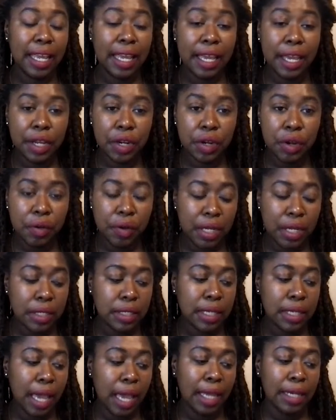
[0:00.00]

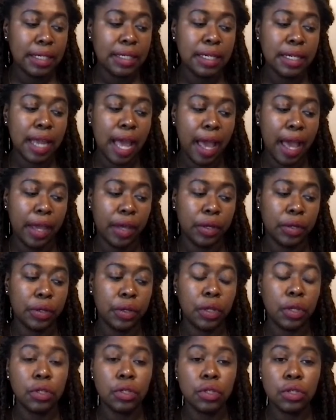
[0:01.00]
Ignorance and
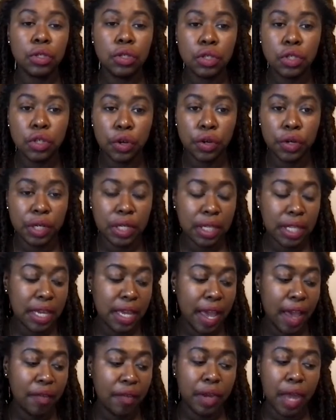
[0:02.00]
denial
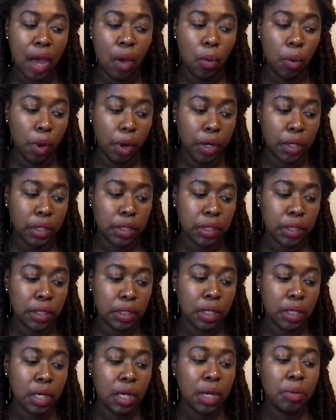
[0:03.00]
certainly have not worked,
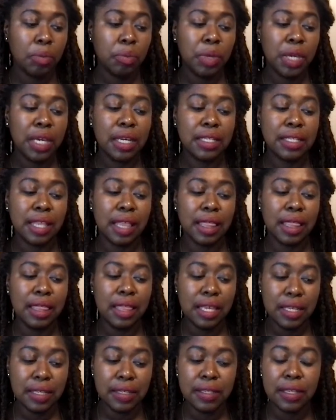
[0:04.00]
because
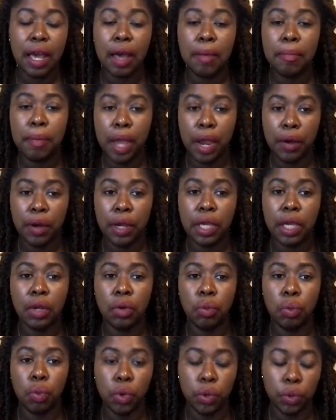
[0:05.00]
this
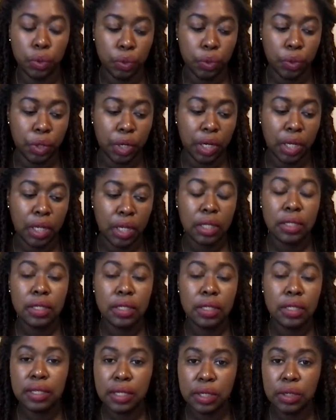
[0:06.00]
American wound
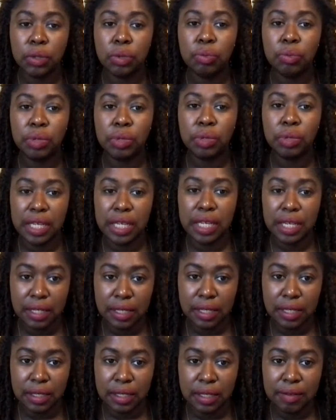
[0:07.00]
still
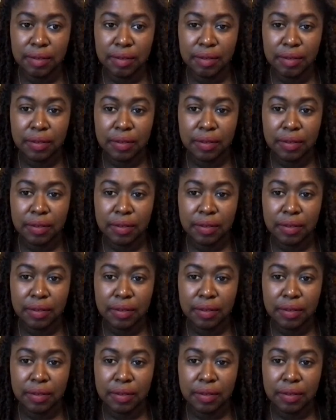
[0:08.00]
bleeds.